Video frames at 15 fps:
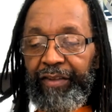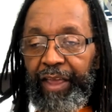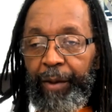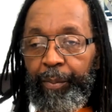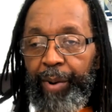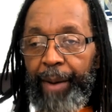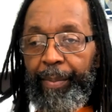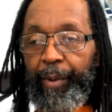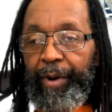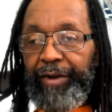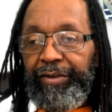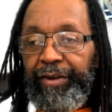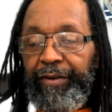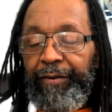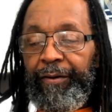in
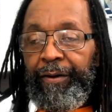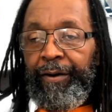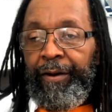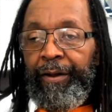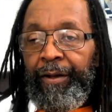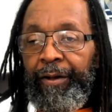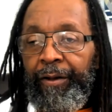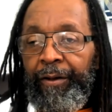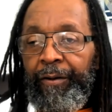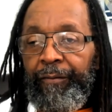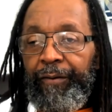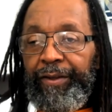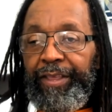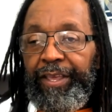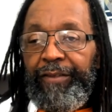preparation
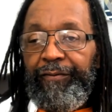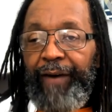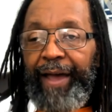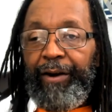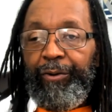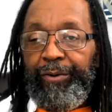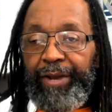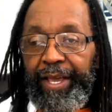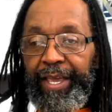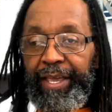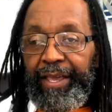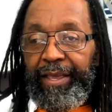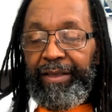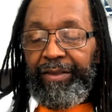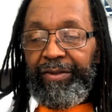for these final
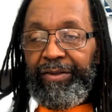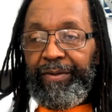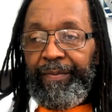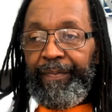days.